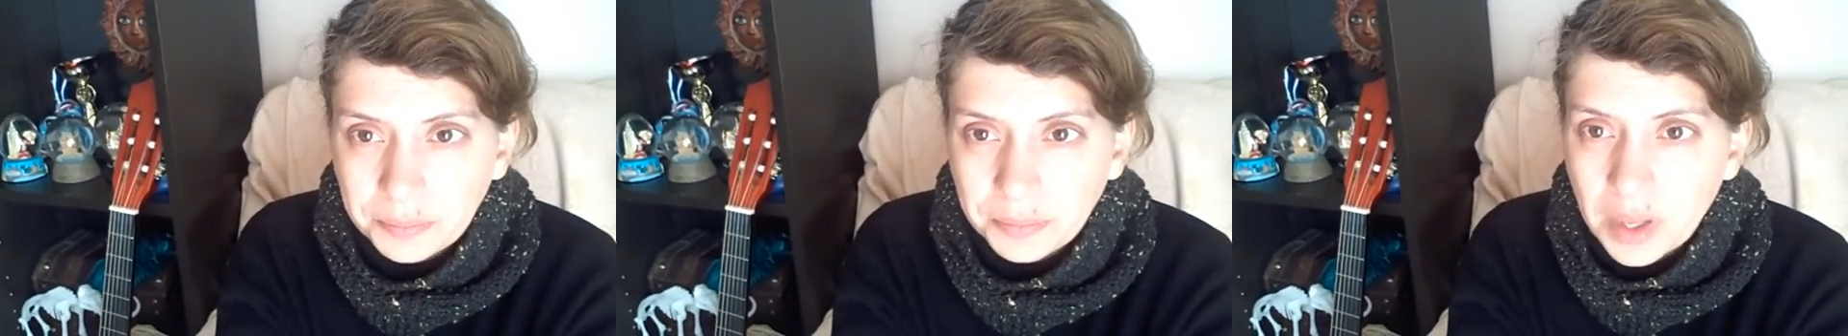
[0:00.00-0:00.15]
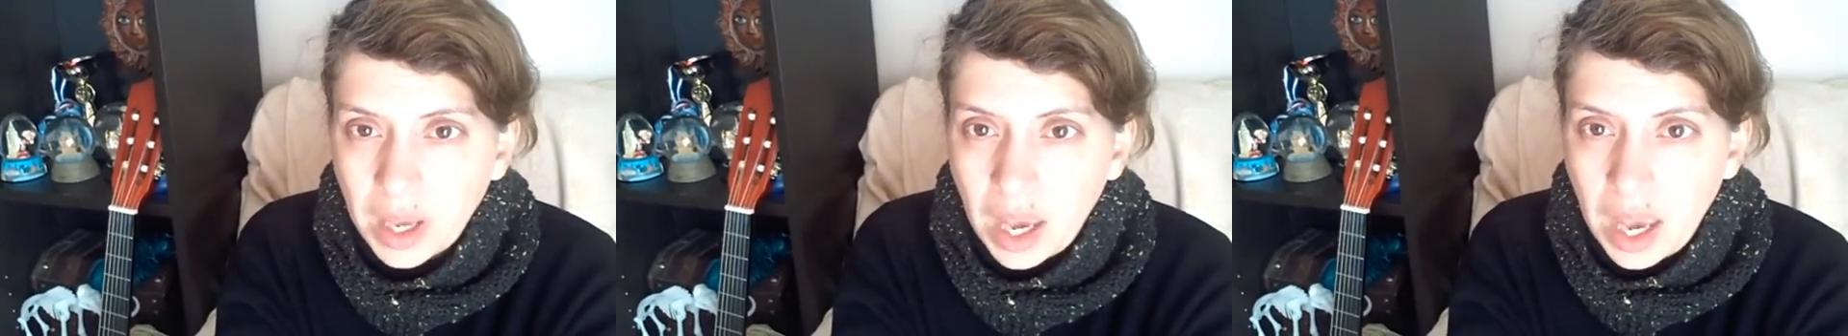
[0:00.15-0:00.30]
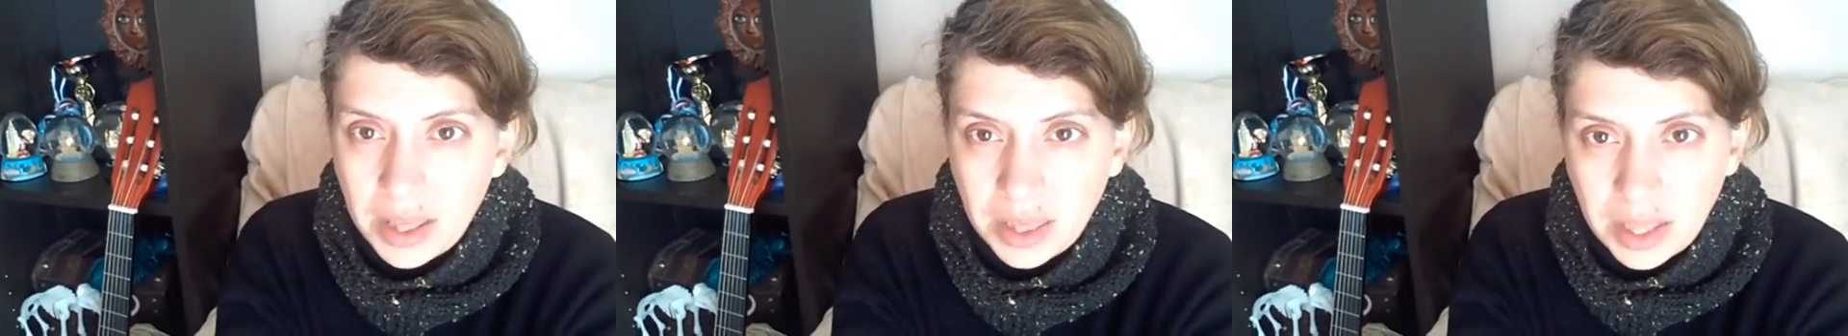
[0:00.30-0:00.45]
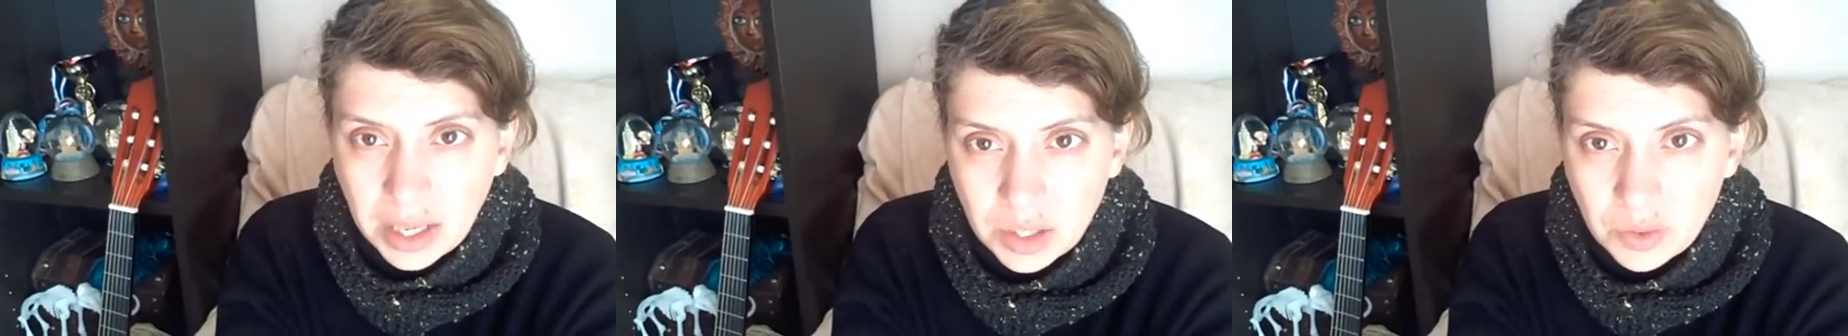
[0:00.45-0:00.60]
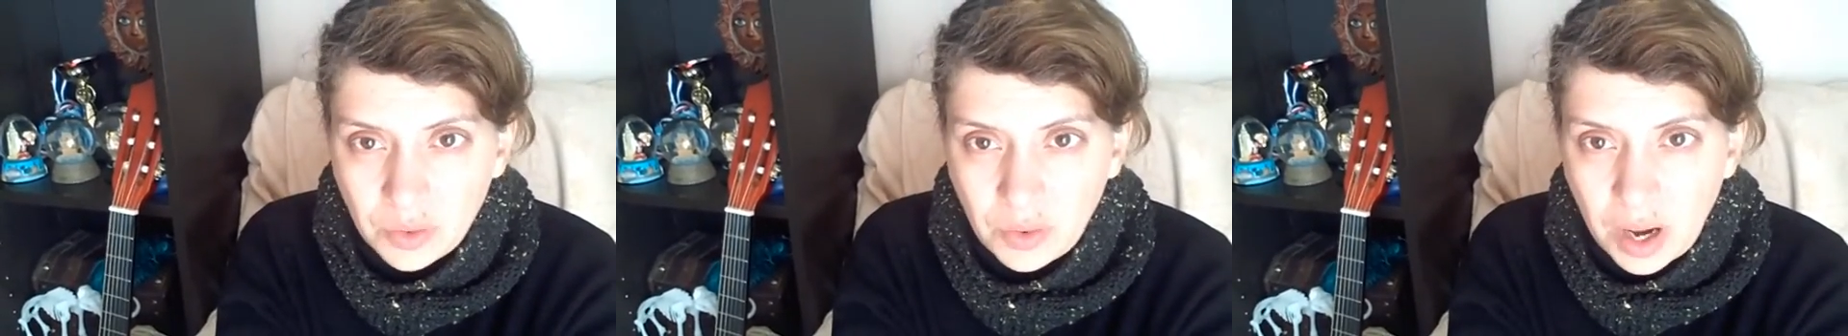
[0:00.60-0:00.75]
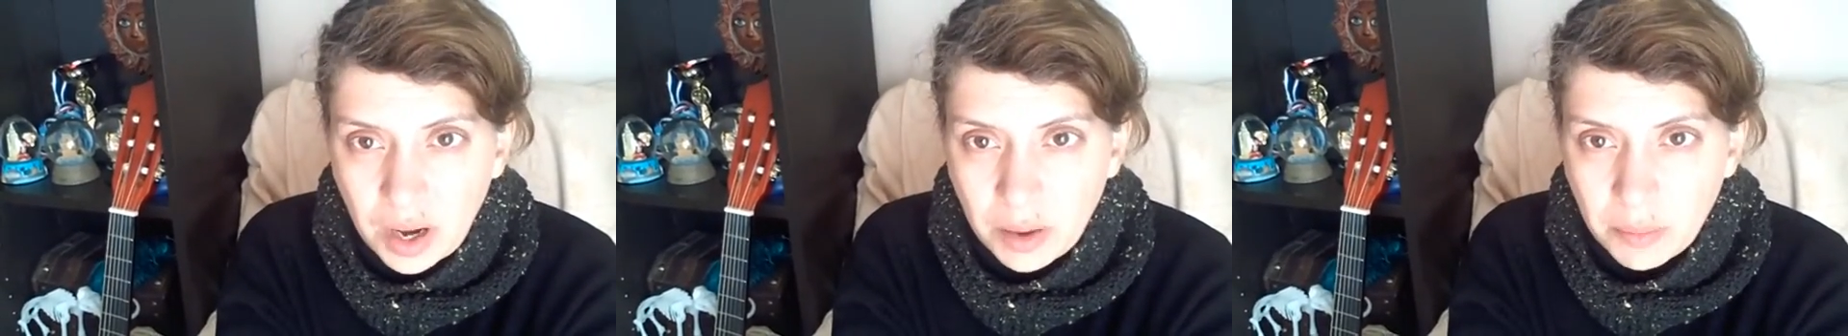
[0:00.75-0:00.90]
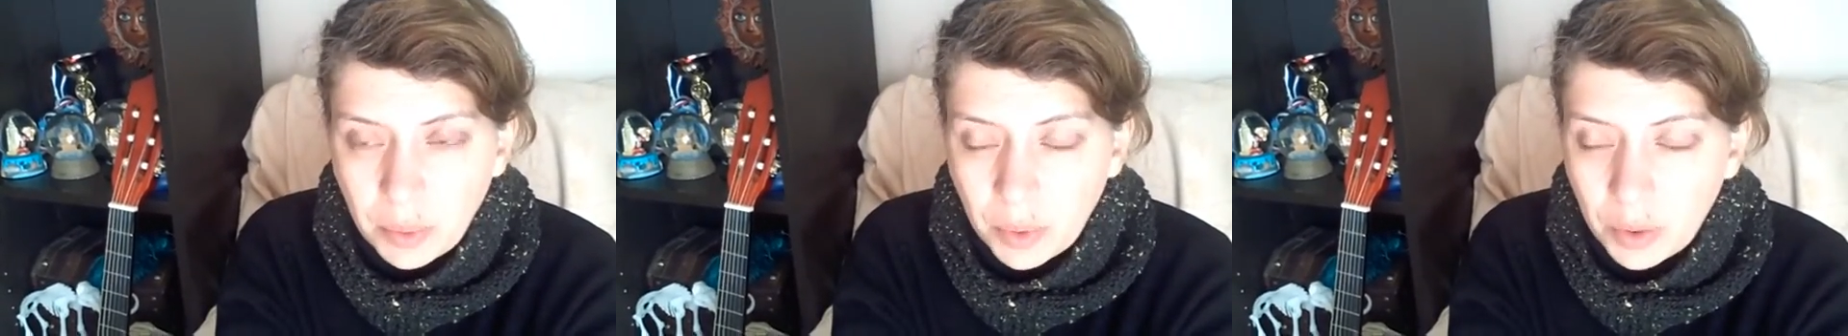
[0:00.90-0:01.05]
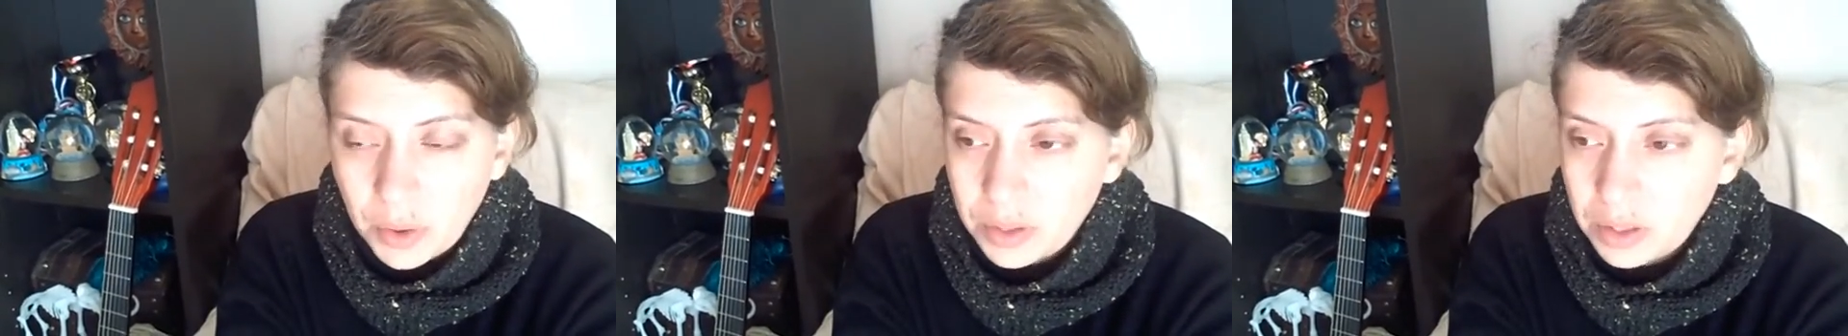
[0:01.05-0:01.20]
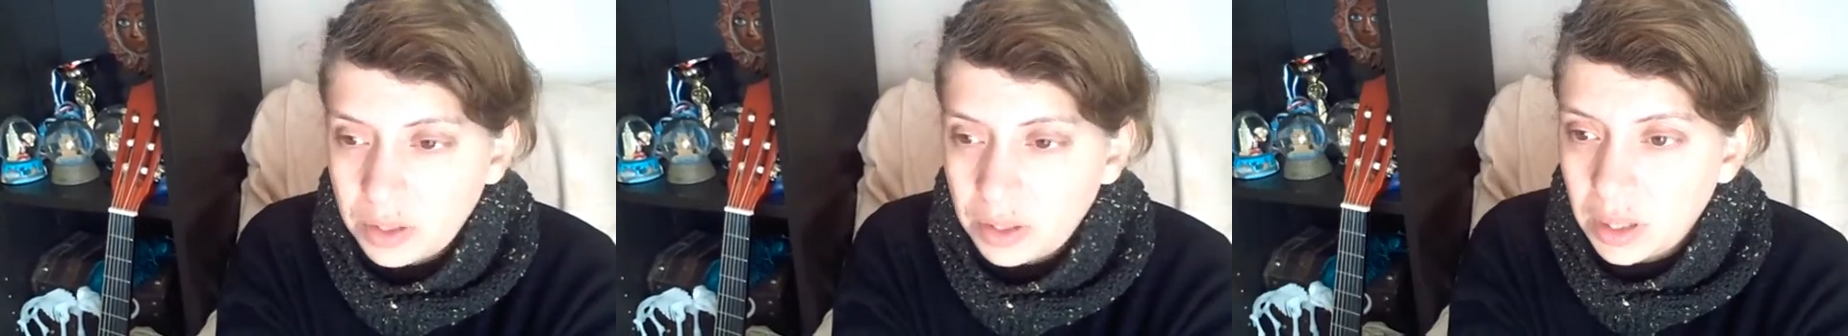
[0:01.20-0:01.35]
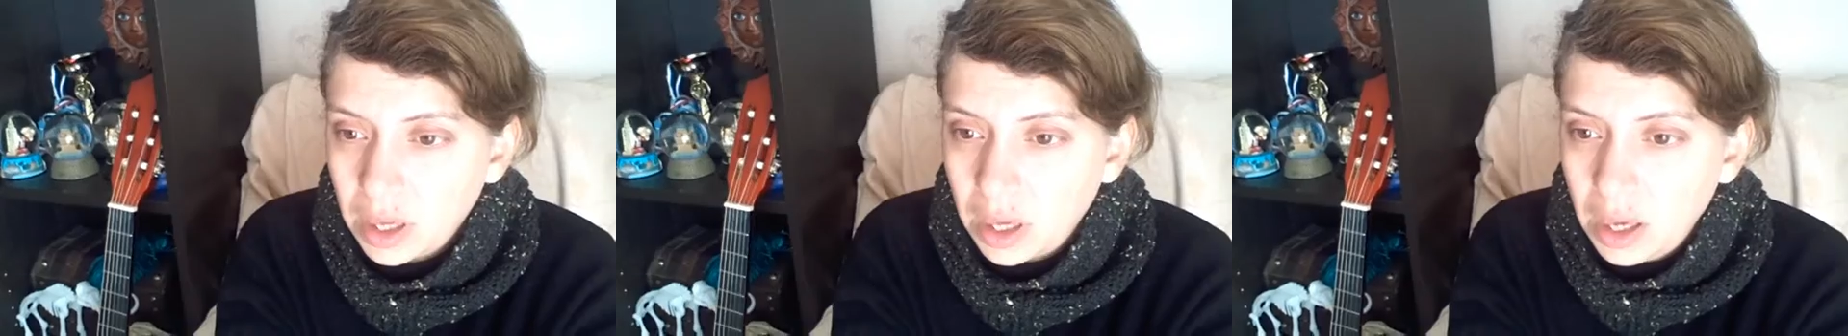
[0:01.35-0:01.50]
And that's very
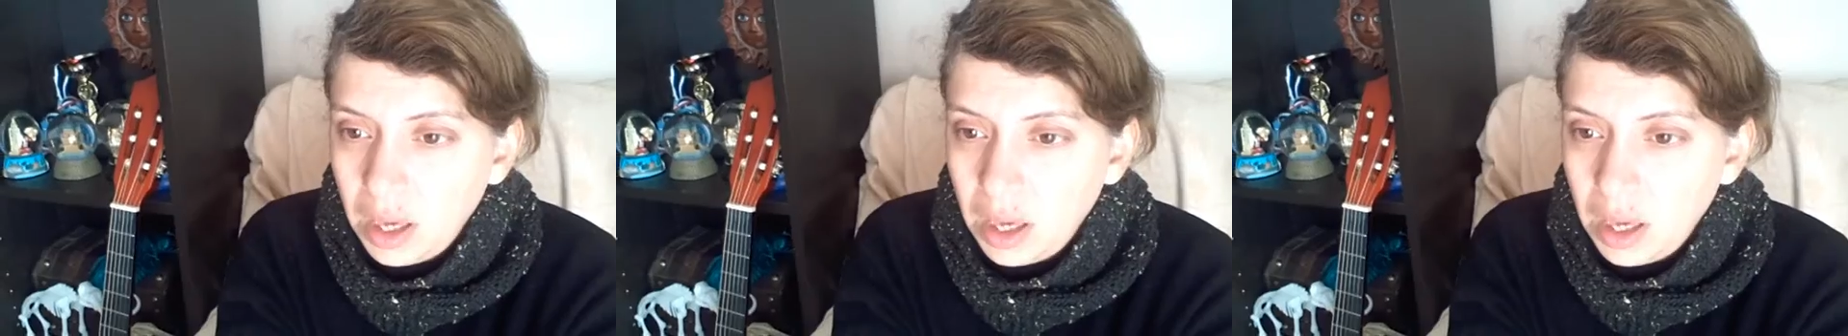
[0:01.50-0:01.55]
important,